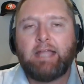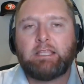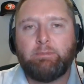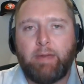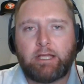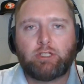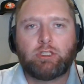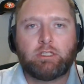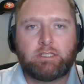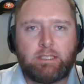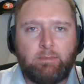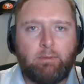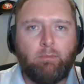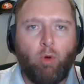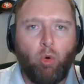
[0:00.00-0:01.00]
to make sure that
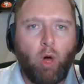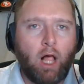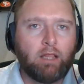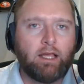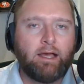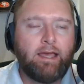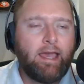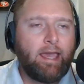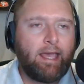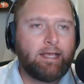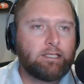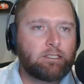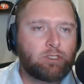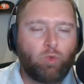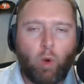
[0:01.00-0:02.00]
Simi Moala
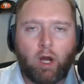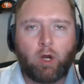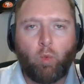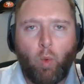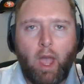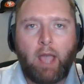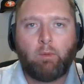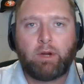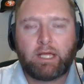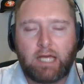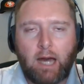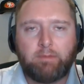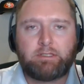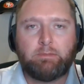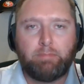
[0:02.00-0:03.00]
is squared away when it
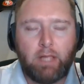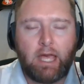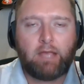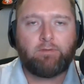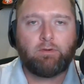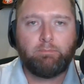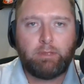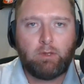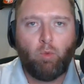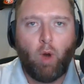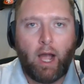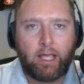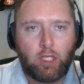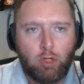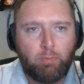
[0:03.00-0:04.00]
comes to playing for
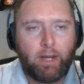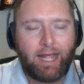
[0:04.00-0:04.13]
BYU,